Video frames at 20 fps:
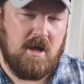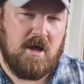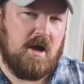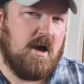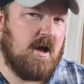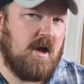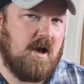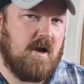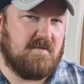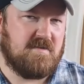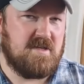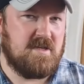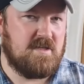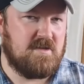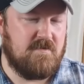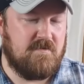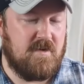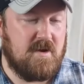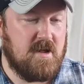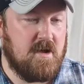I've seen
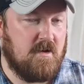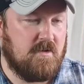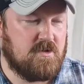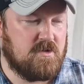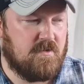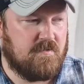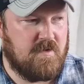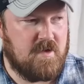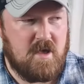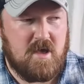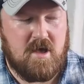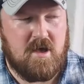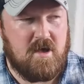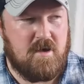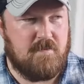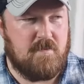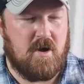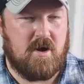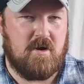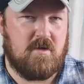some videos of it.
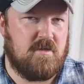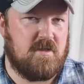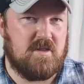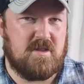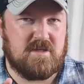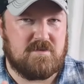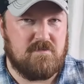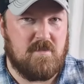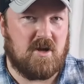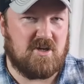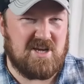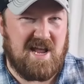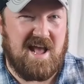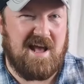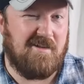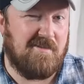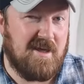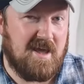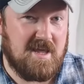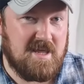I don't think there's much
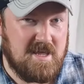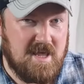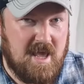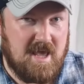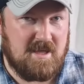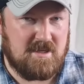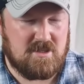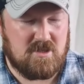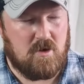out there yet,